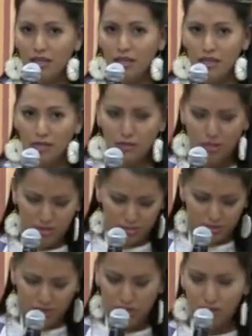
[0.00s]
And
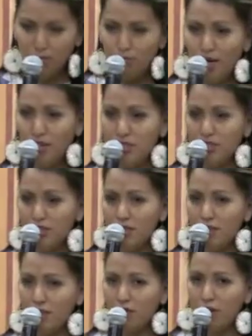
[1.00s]
especially Apaches,
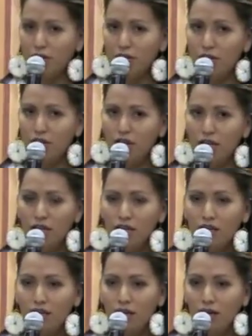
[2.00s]
they were very,
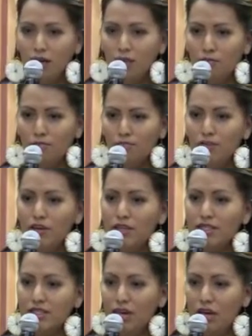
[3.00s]

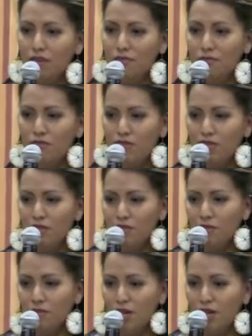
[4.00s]
very tough,
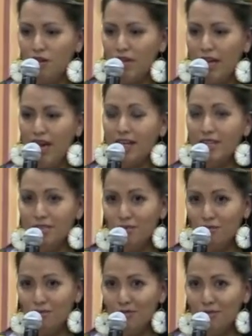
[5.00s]
very
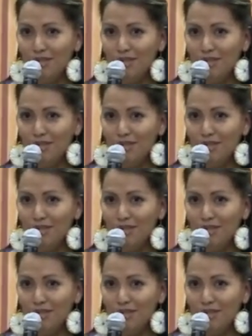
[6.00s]
active.